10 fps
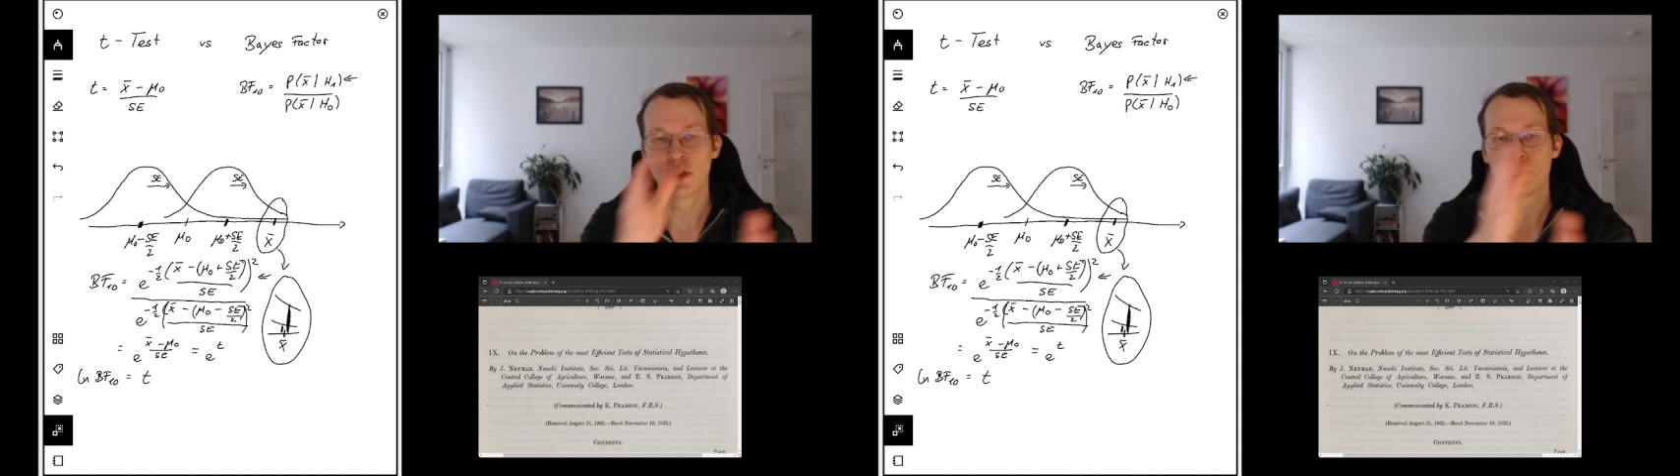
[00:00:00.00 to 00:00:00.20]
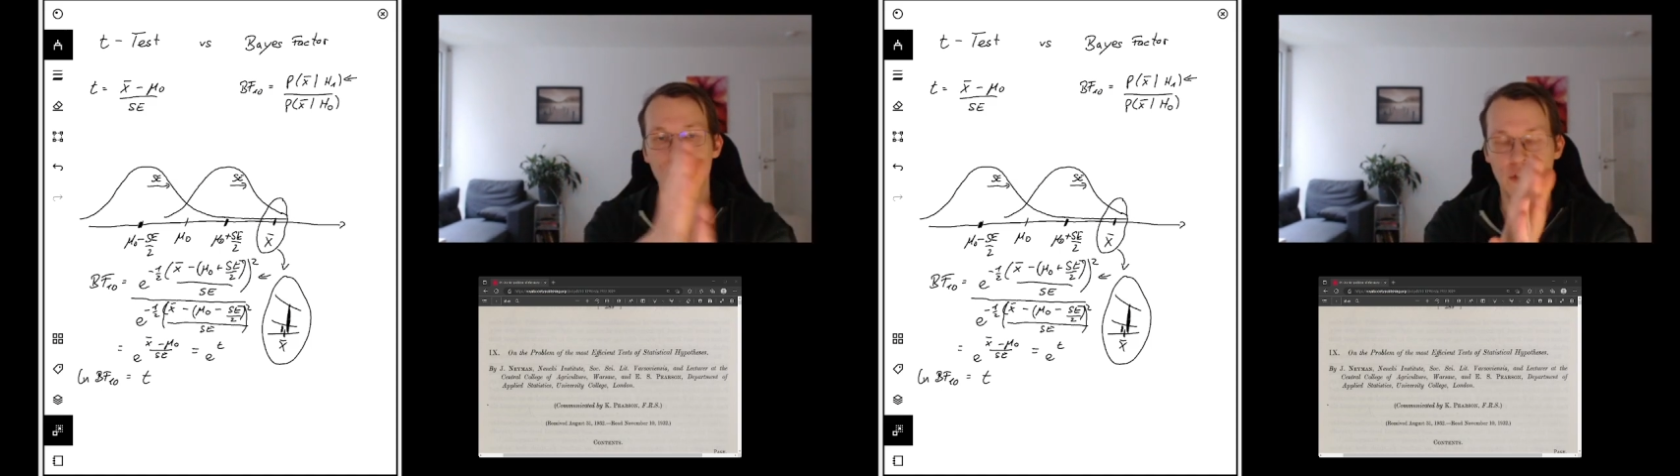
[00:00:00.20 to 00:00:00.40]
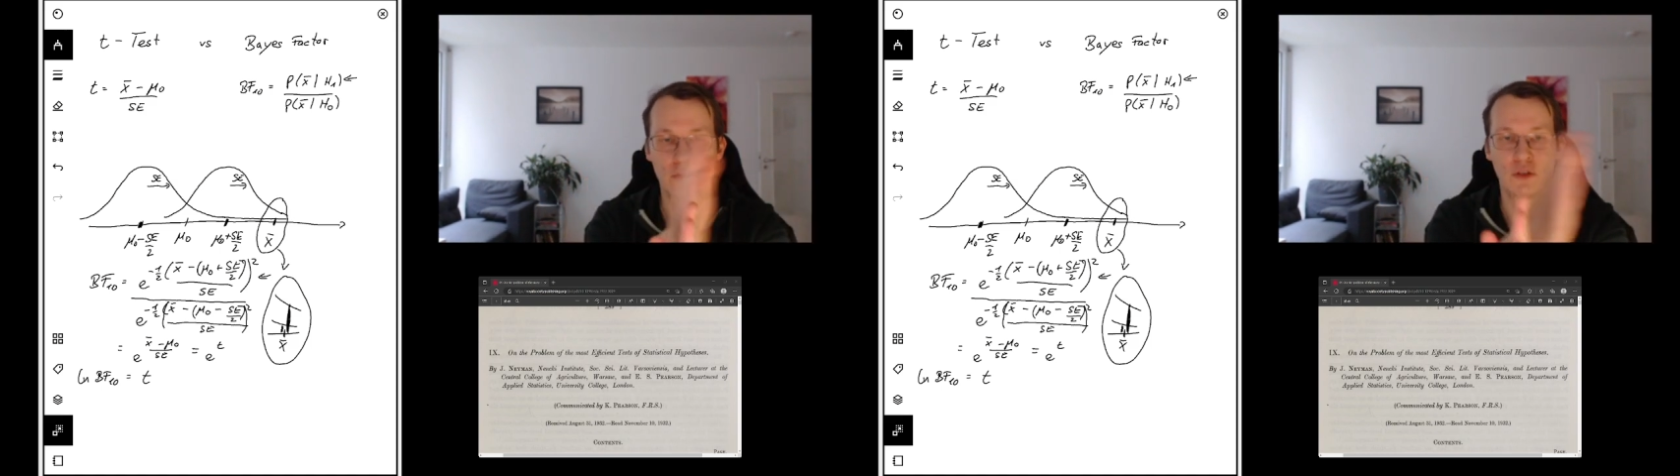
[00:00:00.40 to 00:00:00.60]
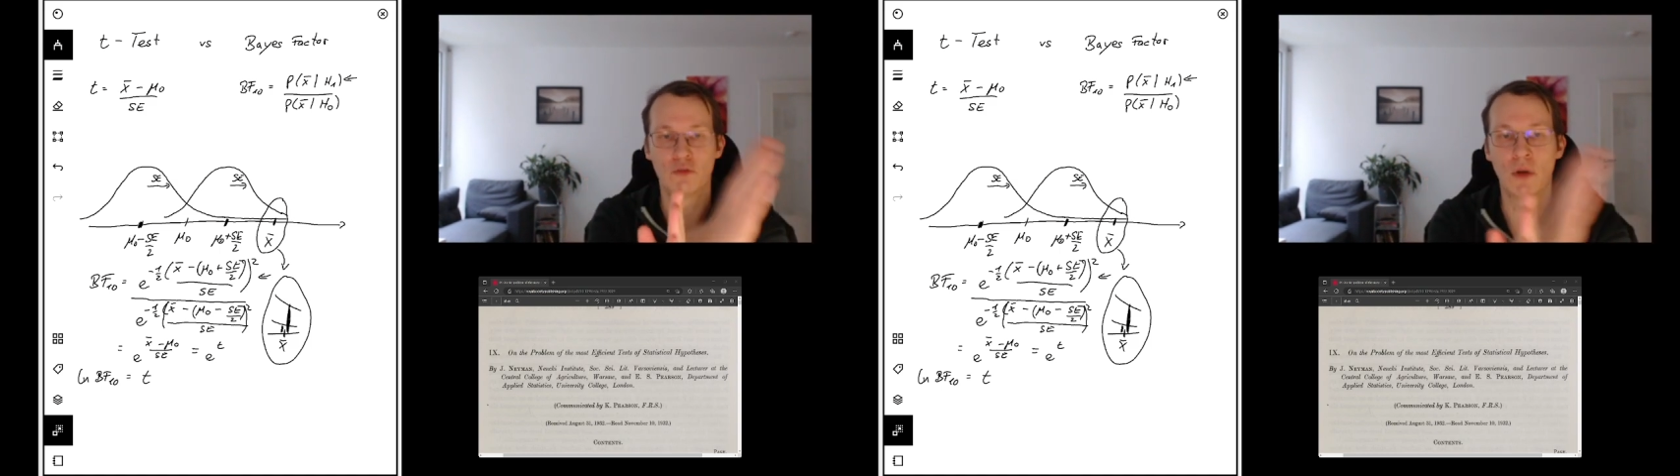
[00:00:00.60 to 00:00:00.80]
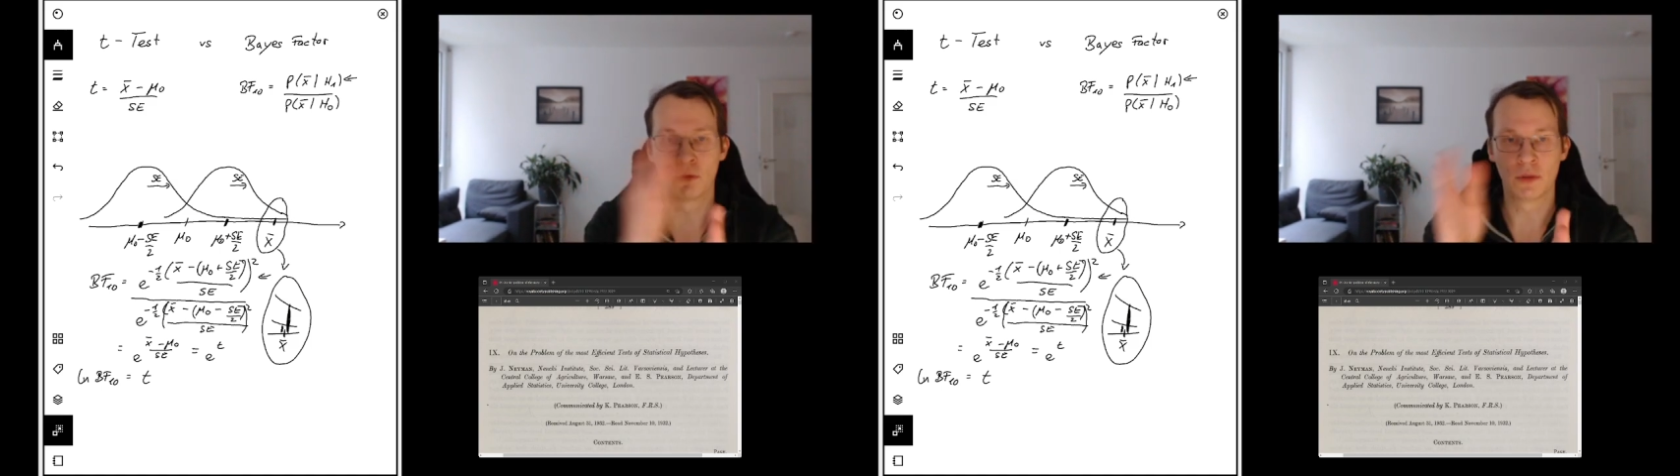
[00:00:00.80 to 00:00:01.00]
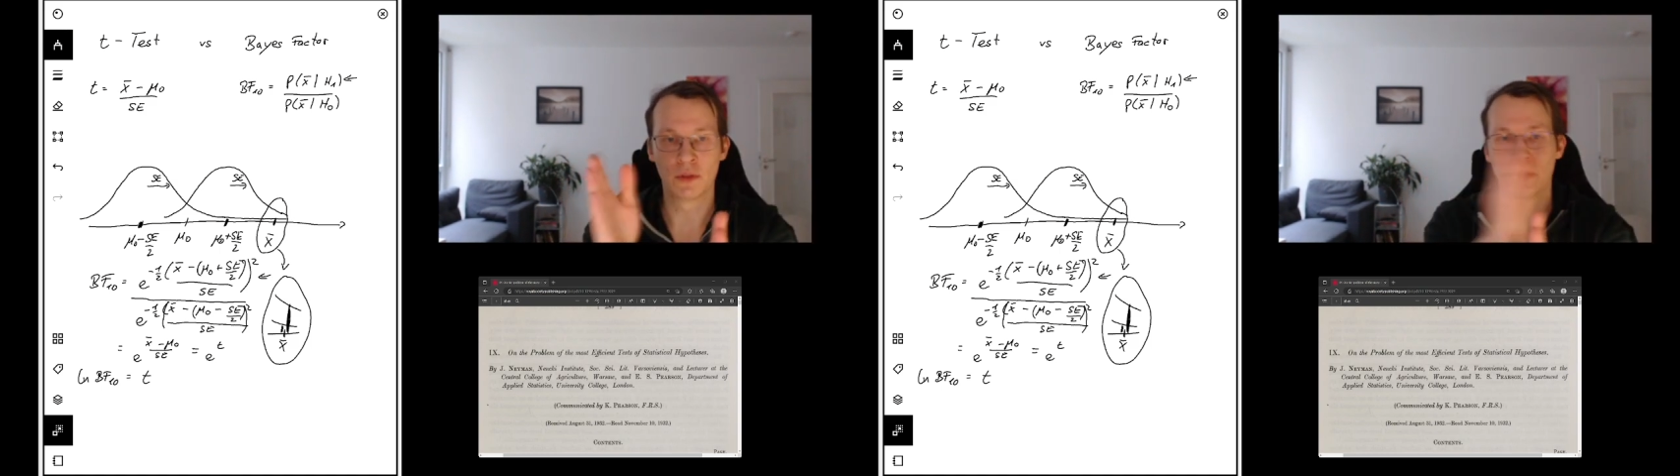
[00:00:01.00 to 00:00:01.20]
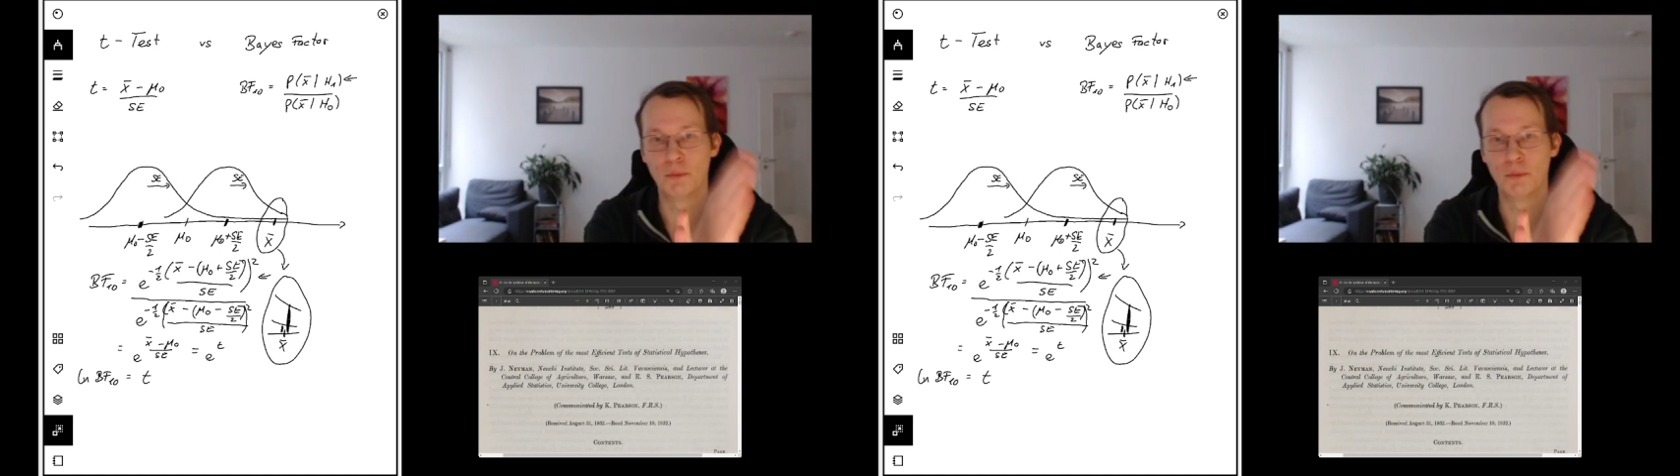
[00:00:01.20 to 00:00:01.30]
just around